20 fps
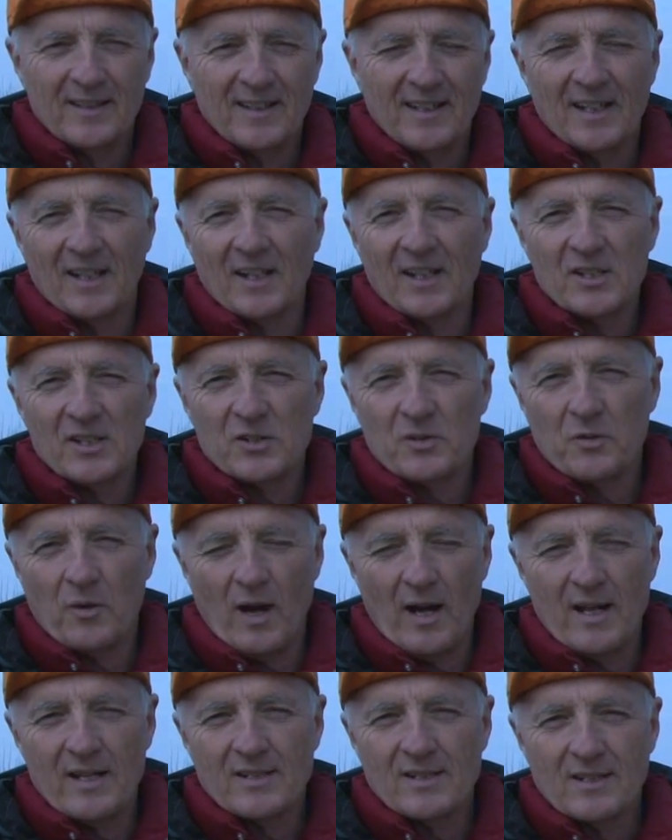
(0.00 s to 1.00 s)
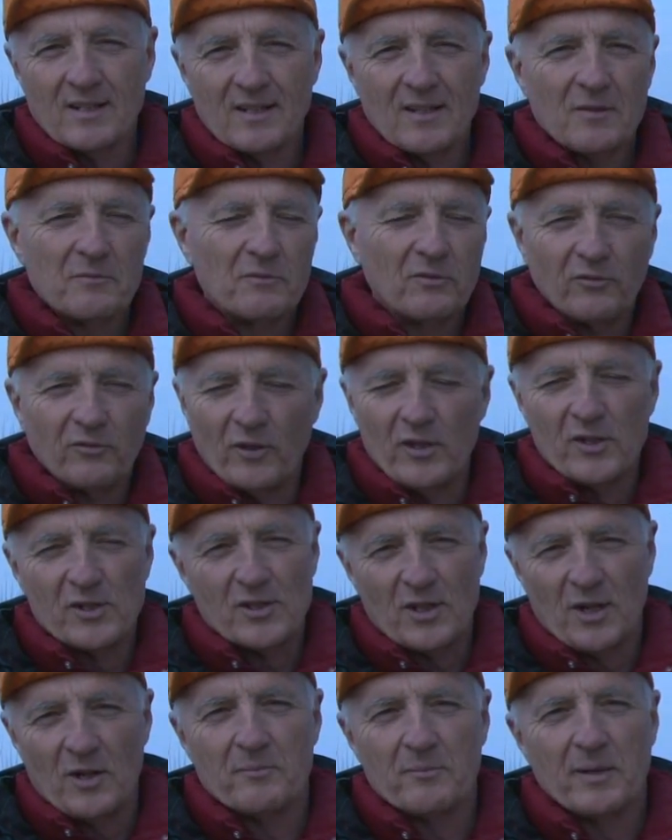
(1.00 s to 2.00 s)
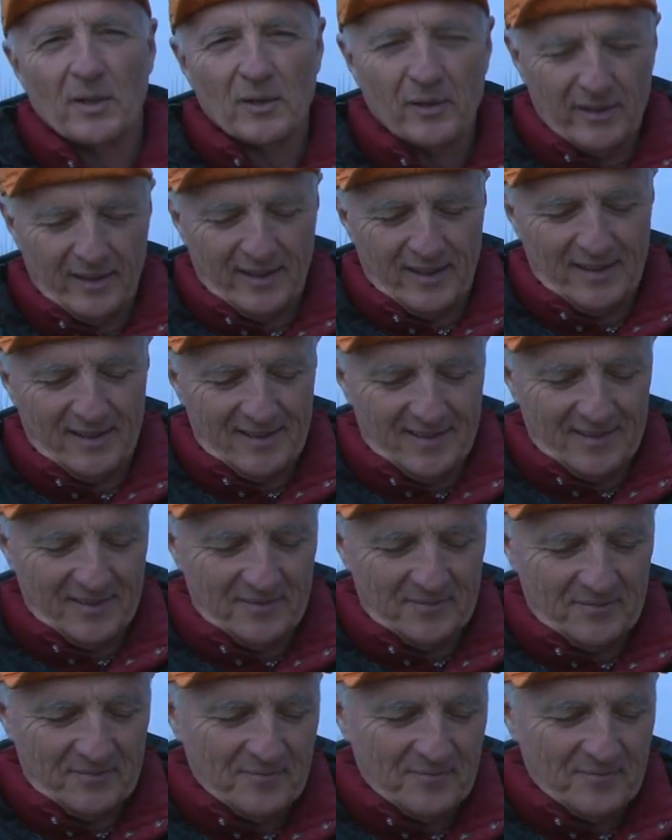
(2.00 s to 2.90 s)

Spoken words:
at least twice before you start building anything.